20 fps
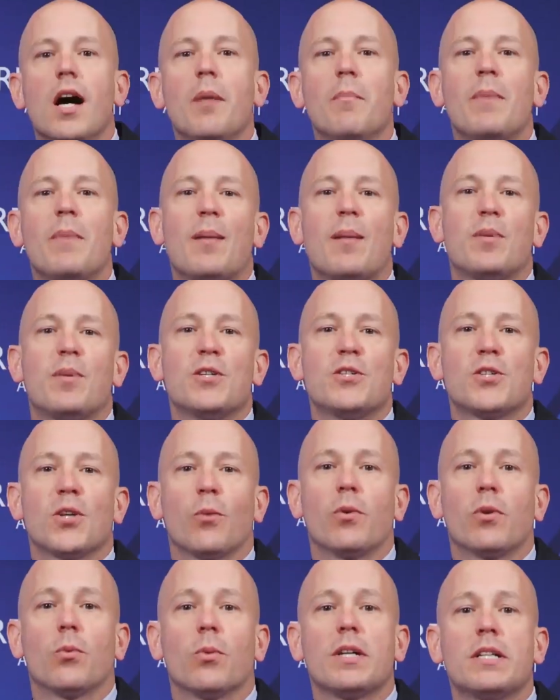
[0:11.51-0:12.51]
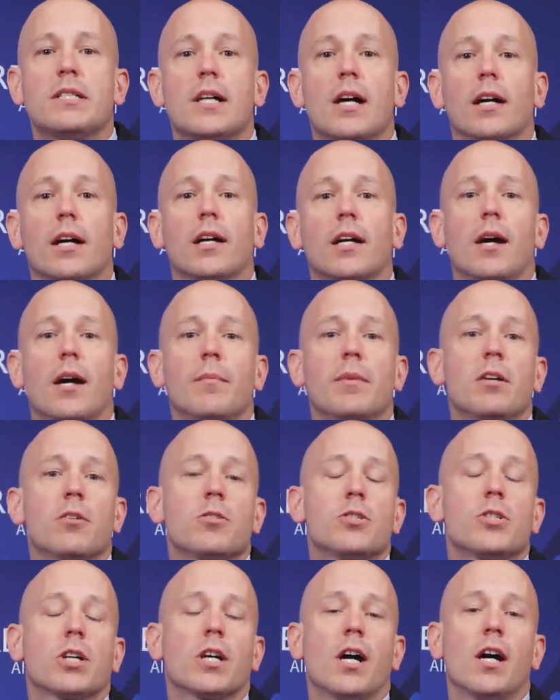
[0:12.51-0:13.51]
I'm Matt Bichard with REIT.com here in
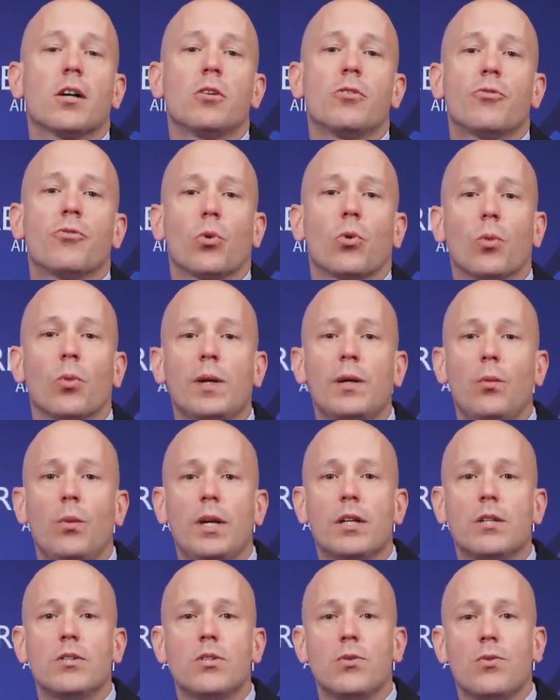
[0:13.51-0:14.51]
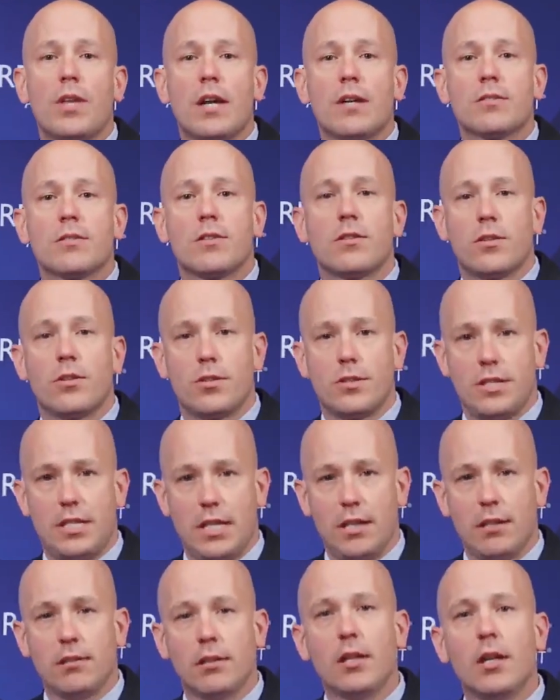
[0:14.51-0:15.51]
Chicago for REIT Week
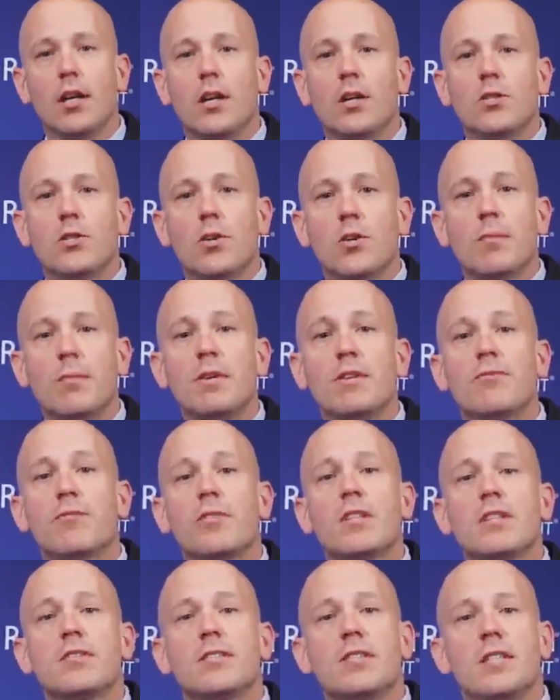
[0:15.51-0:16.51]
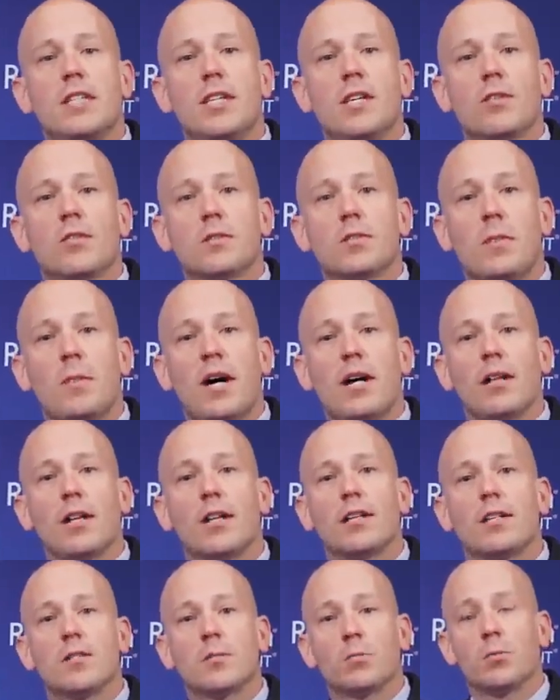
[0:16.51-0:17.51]
2013. Joining me for this CEO
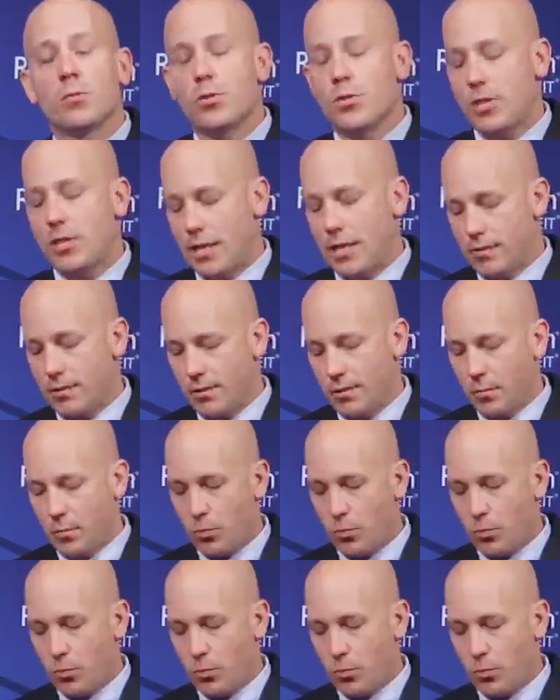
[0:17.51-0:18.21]
Spotlight is Bruce Schanzer,